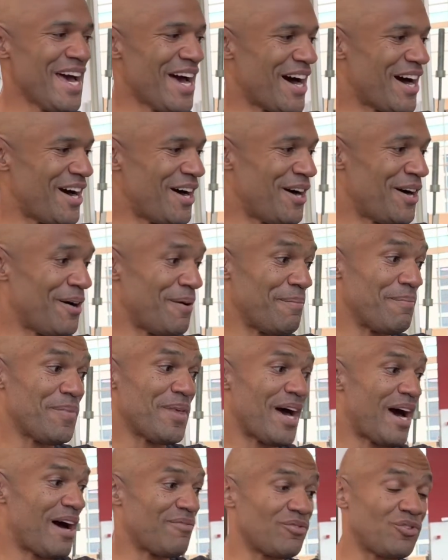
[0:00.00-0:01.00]

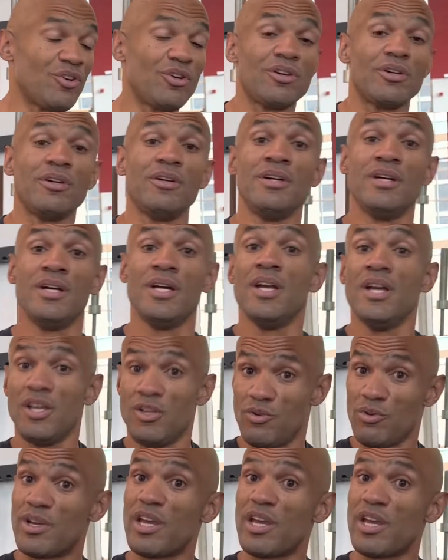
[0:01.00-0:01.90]
After, you